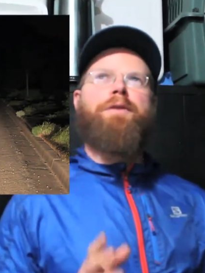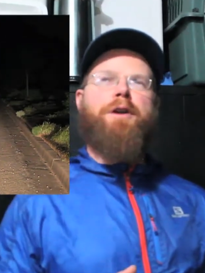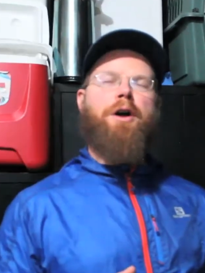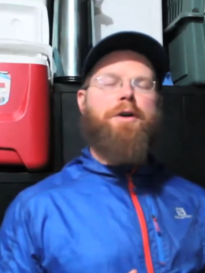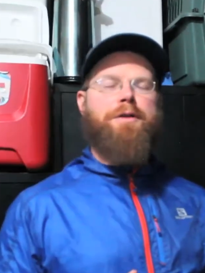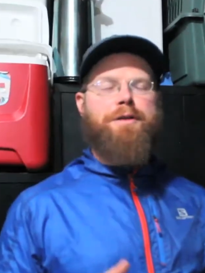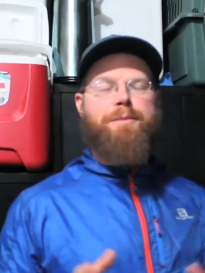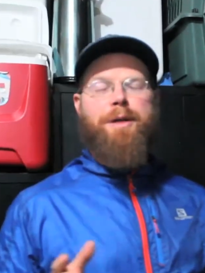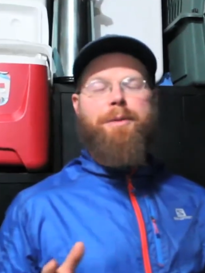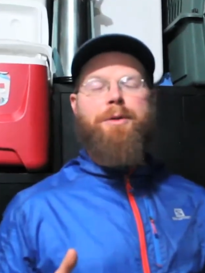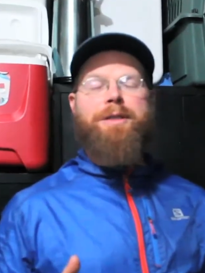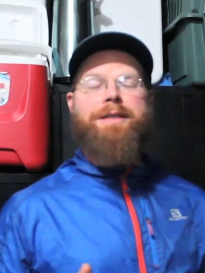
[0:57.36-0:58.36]
for cars to be
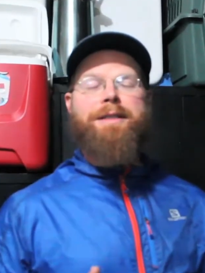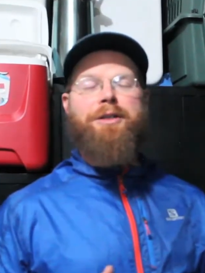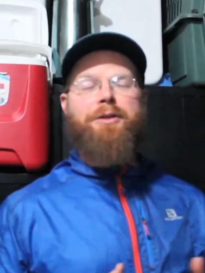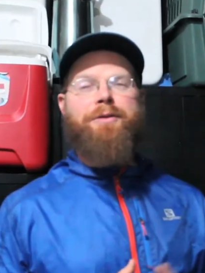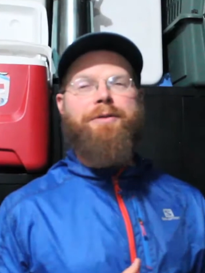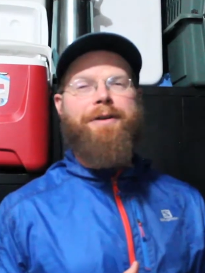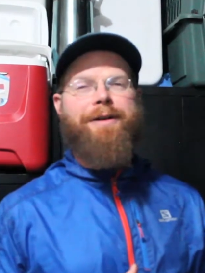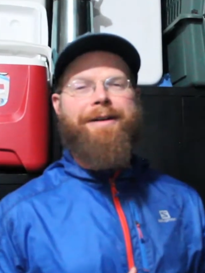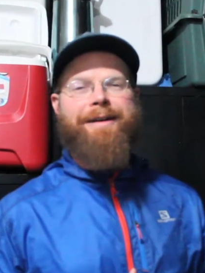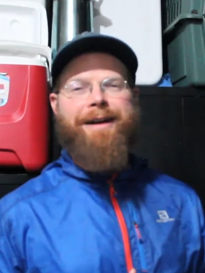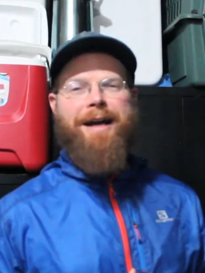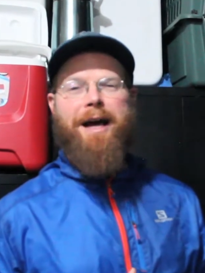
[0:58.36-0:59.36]
able to see you
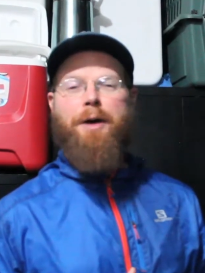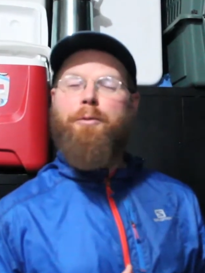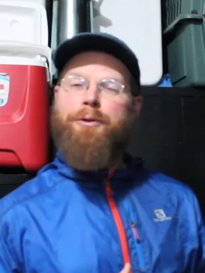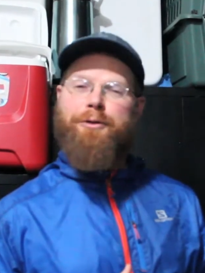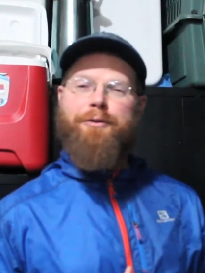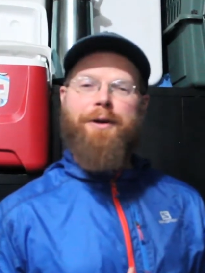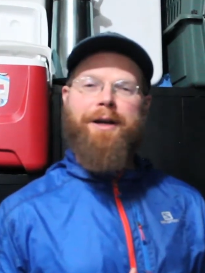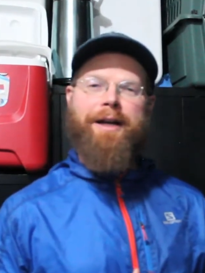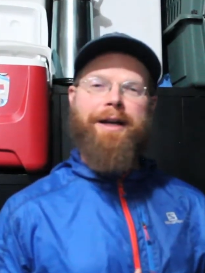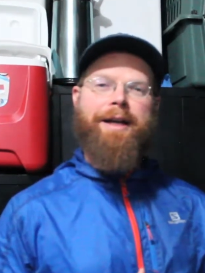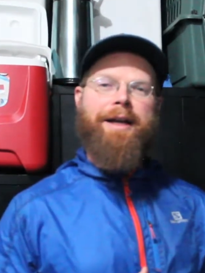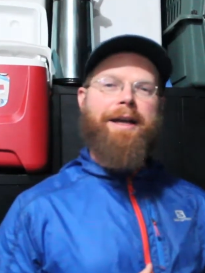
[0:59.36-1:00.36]
when you're
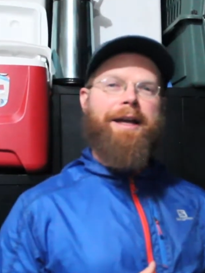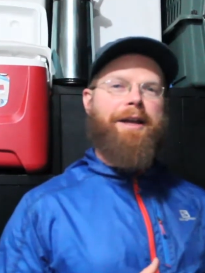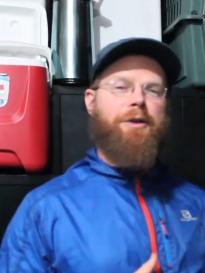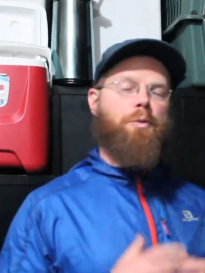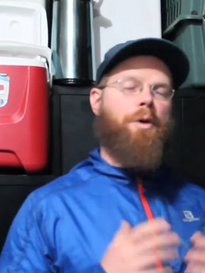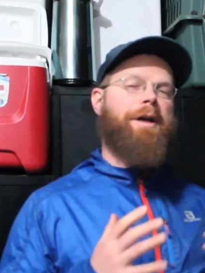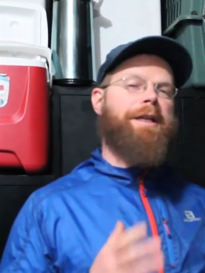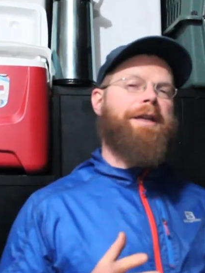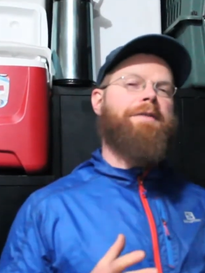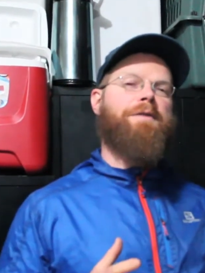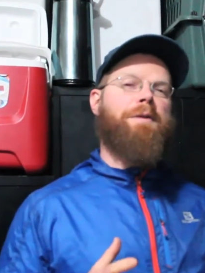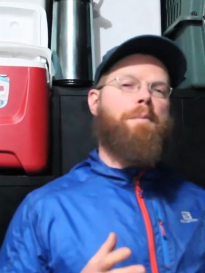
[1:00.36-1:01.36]
running. And you want to
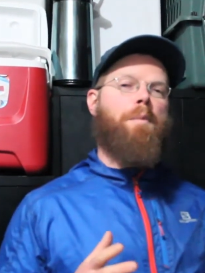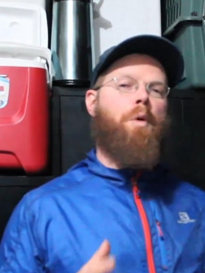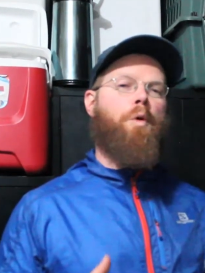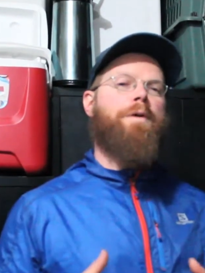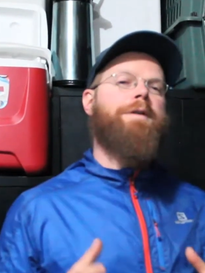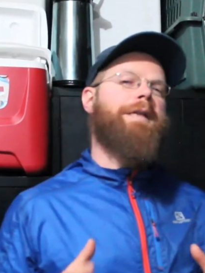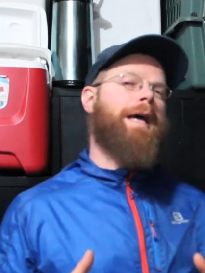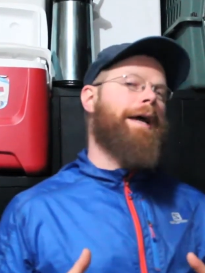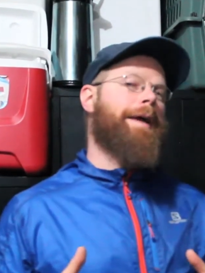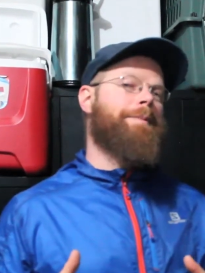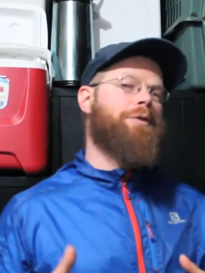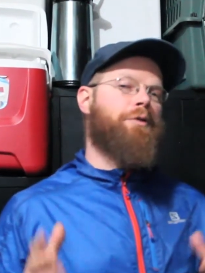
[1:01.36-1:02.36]
give them more
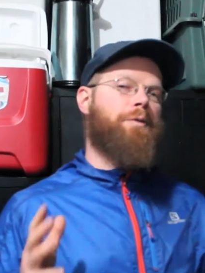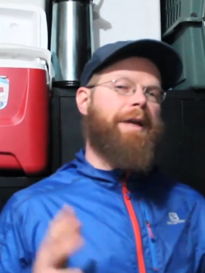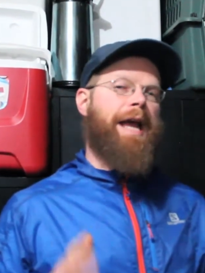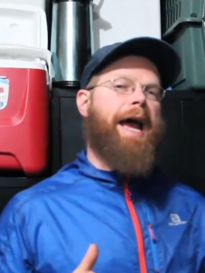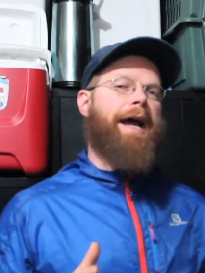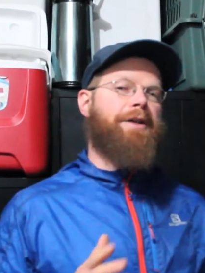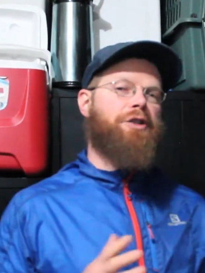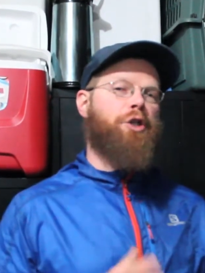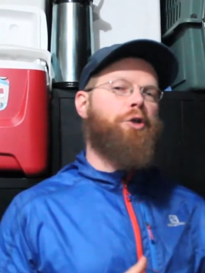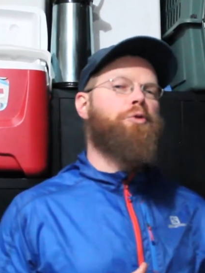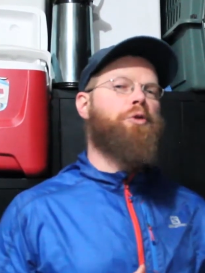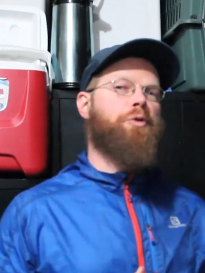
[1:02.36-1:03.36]
time to react
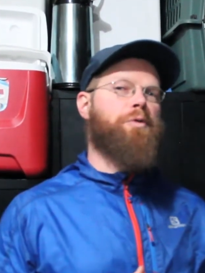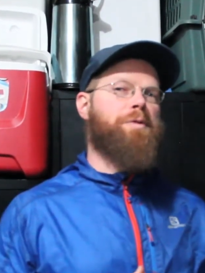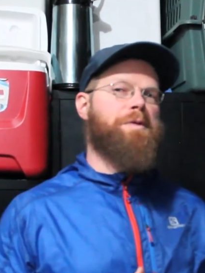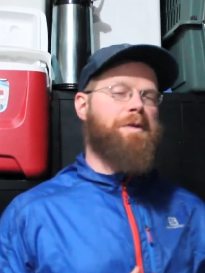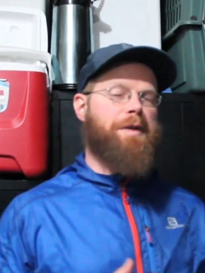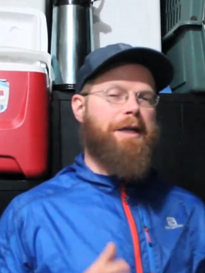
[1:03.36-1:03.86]
to you so